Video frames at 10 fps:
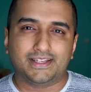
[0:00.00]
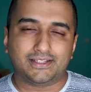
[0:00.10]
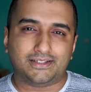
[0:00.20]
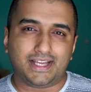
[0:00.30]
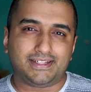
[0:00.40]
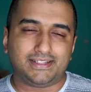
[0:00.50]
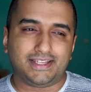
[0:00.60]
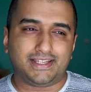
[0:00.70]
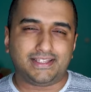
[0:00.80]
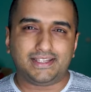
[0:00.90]
So that's
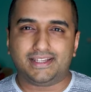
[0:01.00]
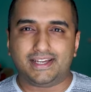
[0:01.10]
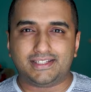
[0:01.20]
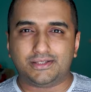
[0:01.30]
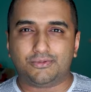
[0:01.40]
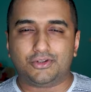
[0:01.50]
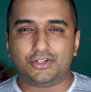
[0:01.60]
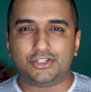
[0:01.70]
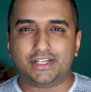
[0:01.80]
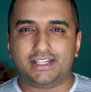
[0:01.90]
it. Uh, I just want
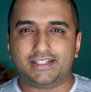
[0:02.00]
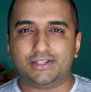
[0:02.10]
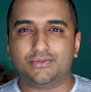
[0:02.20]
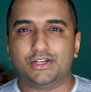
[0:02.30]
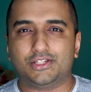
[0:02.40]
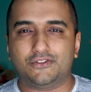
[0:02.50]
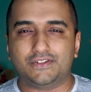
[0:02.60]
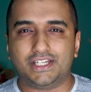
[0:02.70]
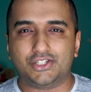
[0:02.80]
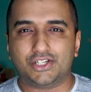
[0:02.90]
to share the situation of
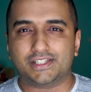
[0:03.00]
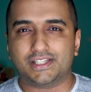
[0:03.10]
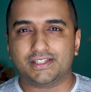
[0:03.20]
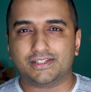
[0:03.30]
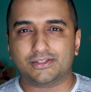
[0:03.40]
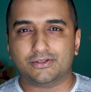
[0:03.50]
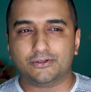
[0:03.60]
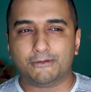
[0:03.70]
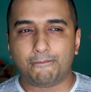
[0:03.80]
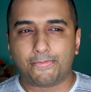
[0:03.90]
teachers in the
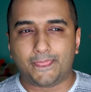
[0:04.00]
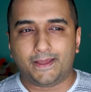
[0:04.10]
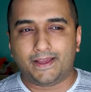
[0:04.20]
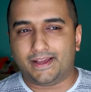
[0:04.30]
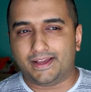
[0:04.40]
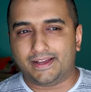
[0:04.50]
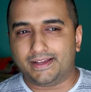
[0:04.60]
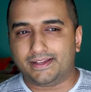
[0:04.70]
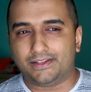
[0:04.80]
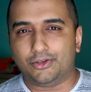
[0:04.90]
school.
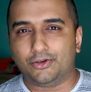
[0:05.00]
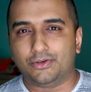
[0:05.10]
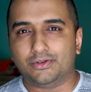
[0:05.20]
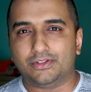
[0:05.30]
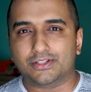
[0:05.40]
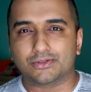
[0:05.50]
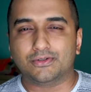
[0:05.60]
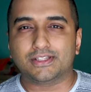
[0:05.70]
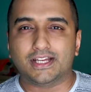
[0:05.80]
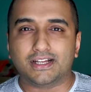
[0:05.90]
Uh, no, the
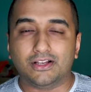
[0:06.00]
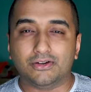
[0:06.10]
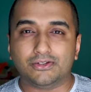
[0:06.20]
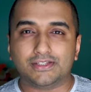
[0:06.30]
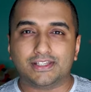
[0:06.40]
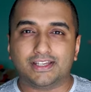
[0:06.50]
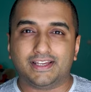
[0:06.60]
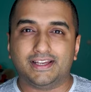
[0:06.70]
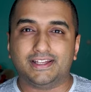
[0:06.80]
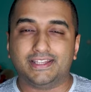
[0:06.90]
schools are closed.
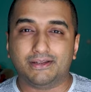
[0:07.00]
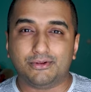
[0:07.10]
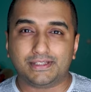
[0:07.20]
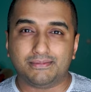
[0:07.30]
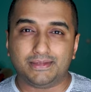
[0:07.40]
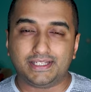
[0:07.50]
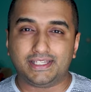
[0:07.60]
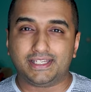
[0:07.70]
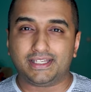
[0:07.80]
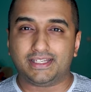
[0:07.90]
Uh, there was a
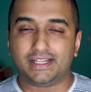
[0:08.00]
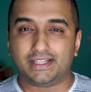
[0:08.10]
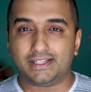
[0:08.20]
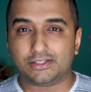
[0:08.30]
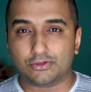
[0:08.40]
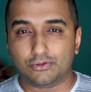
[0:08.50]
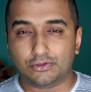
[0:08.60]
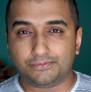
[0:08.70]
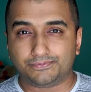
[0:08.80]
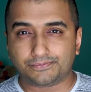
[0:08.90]
meeting at the school